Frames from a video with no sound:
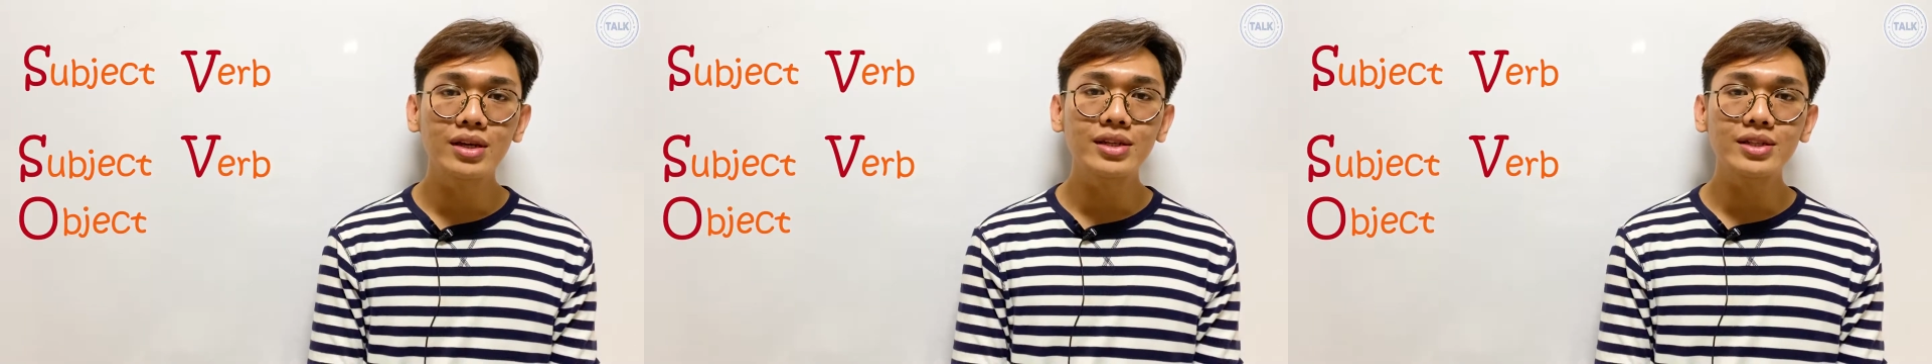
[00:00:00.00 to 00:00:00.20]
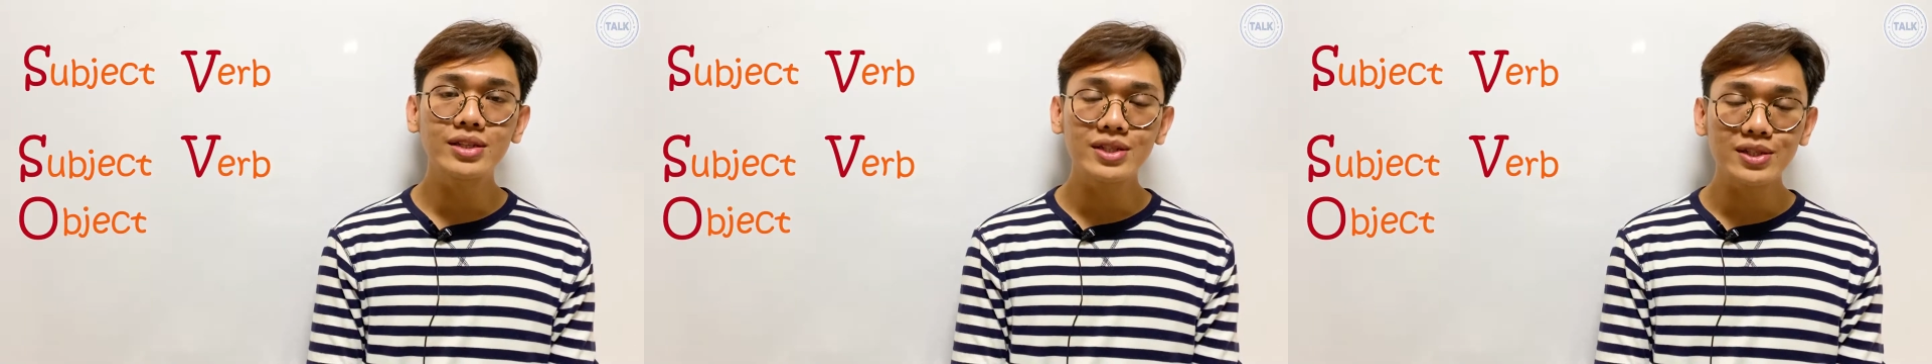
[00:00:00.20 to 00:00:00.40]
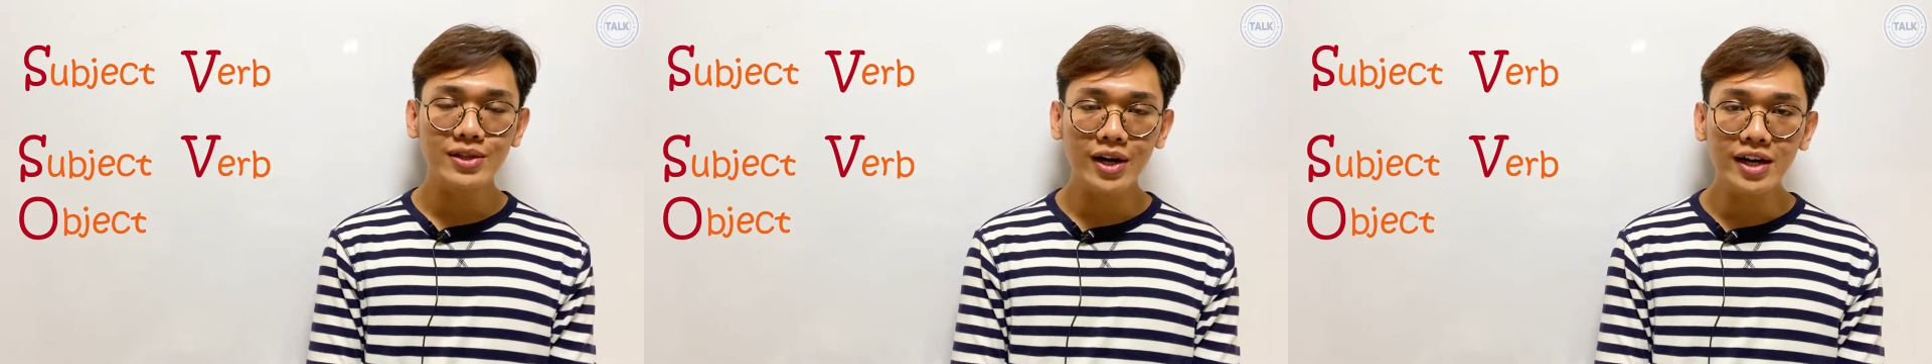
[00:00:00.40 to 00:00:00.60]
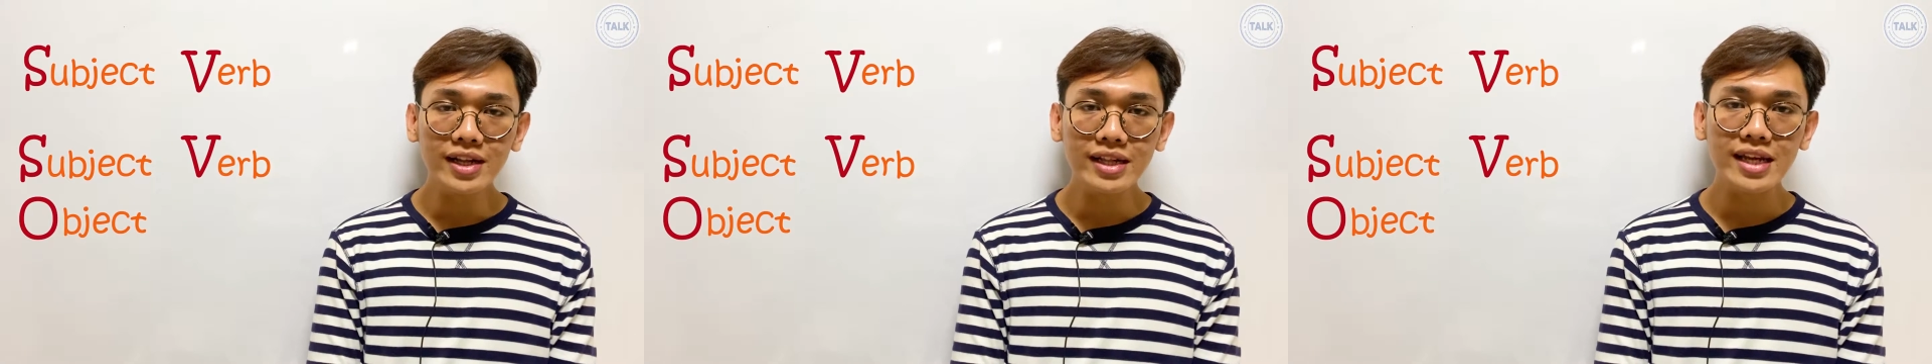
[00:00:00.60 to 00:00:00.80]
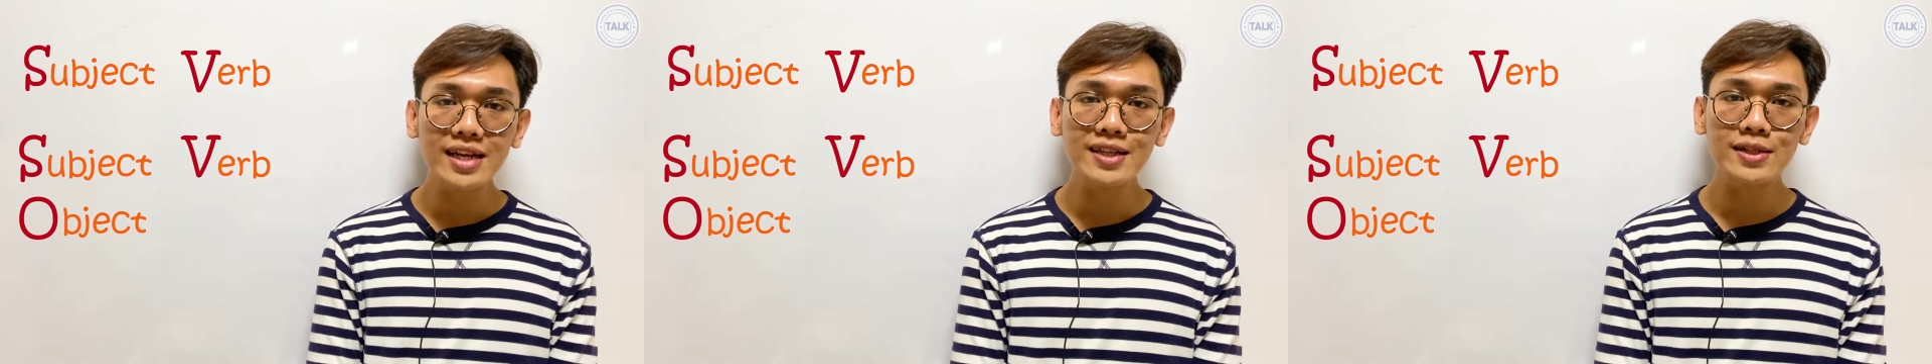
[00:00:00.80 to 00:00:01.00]
To start
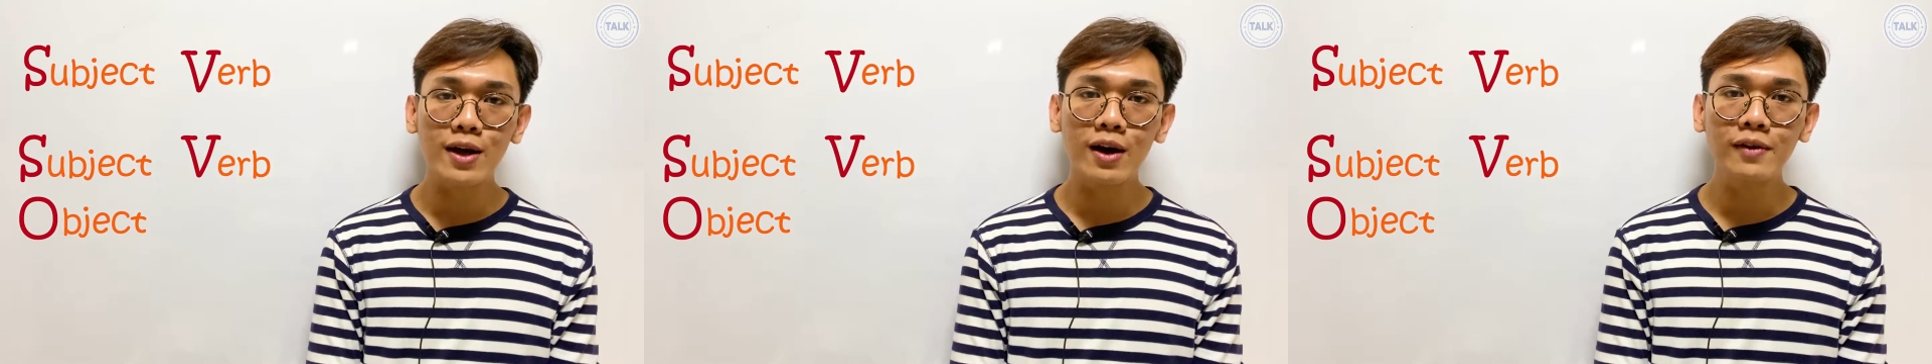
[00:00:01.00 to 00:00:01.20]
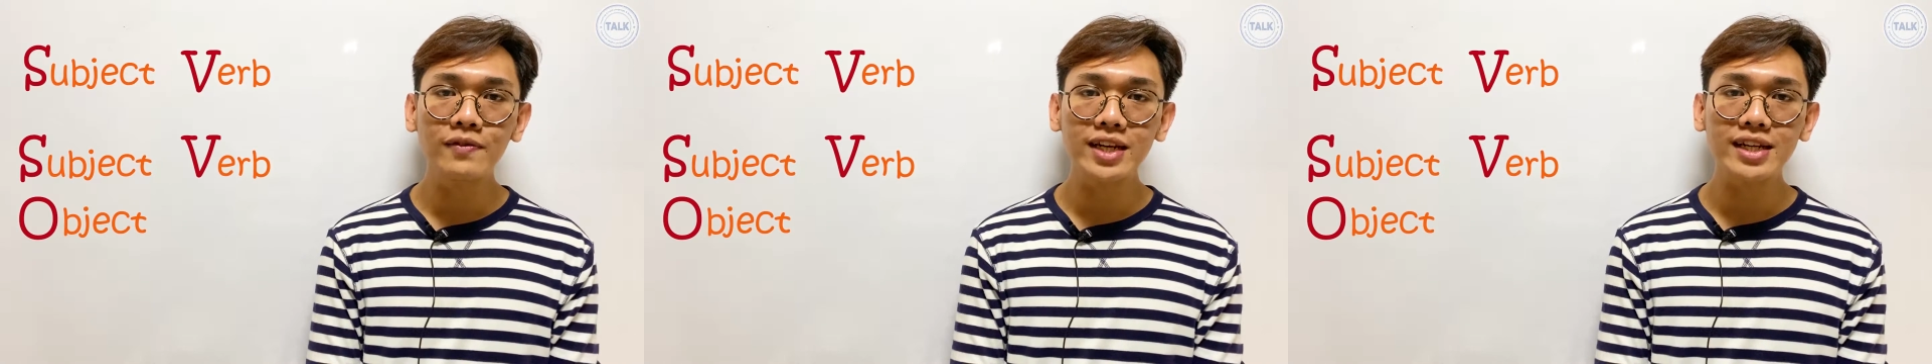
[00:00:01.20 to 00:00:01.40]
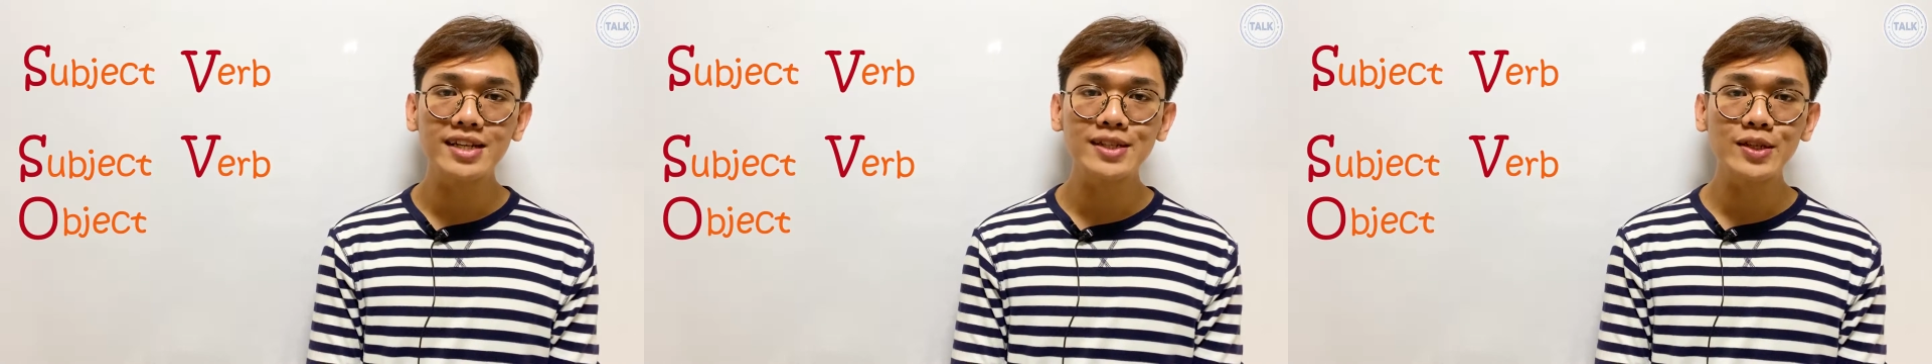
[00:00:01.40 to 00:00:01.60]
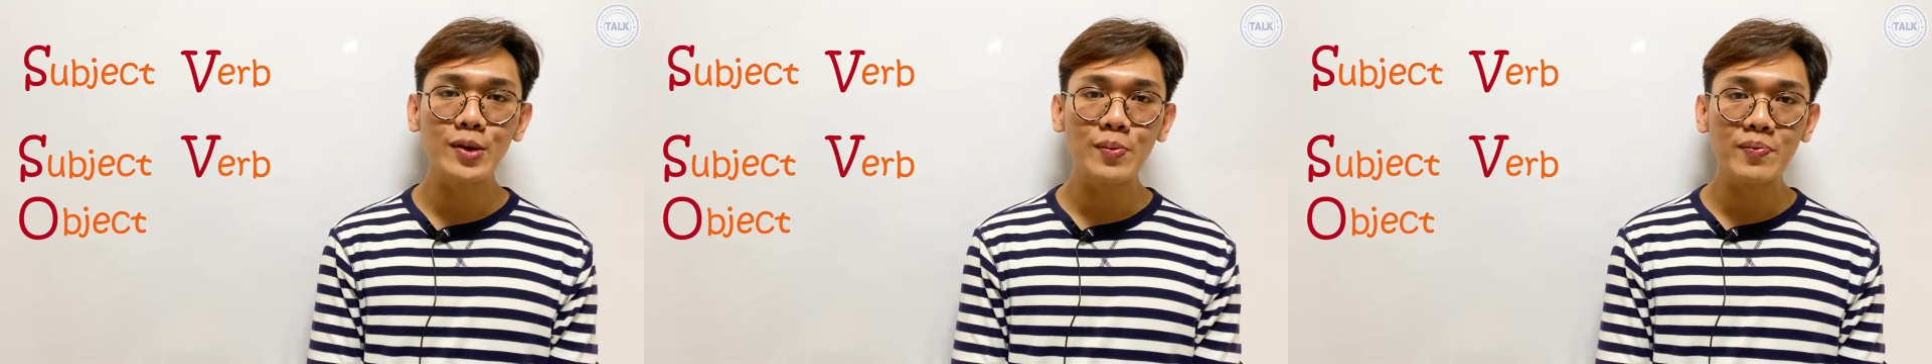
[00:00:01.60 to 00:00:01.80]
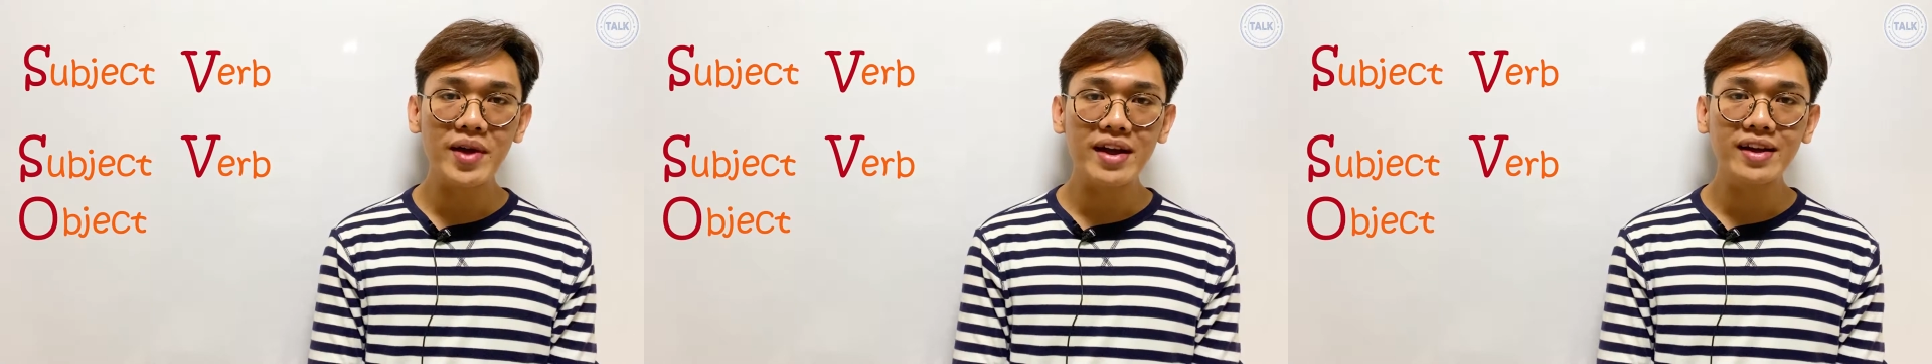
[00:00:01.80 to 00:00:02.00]
things off, let us
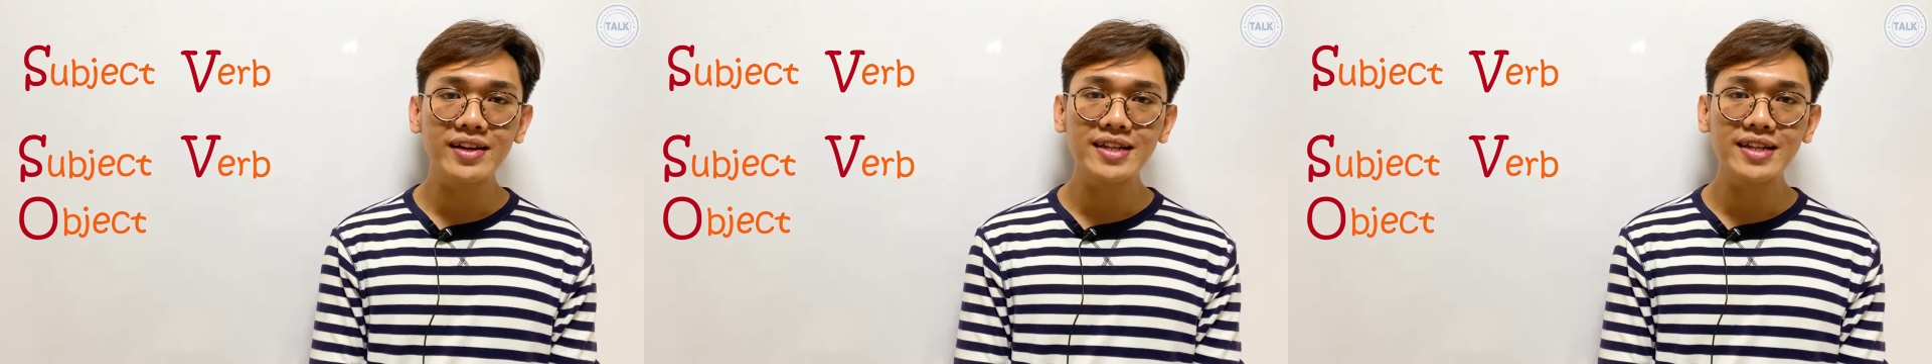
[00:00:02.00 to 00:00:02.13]
compare